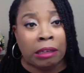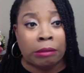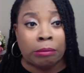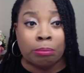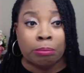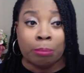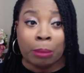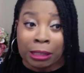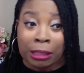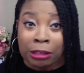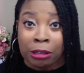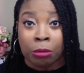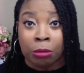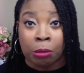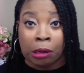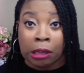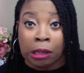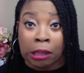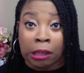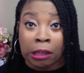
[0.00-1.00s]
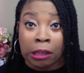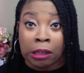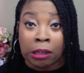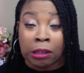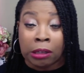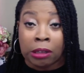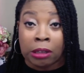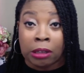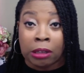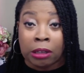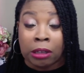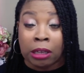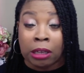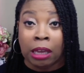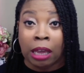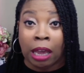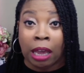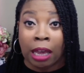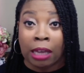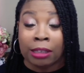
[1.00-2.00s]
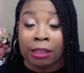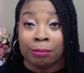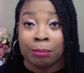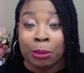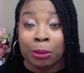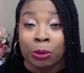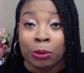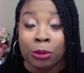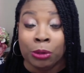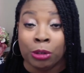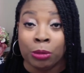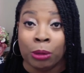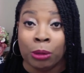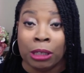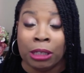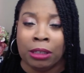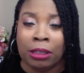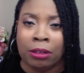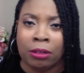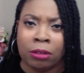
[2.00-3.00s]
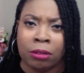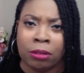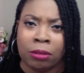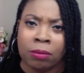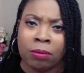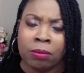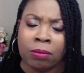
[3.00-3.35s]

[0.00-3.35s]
But to, uh, he has mood swings.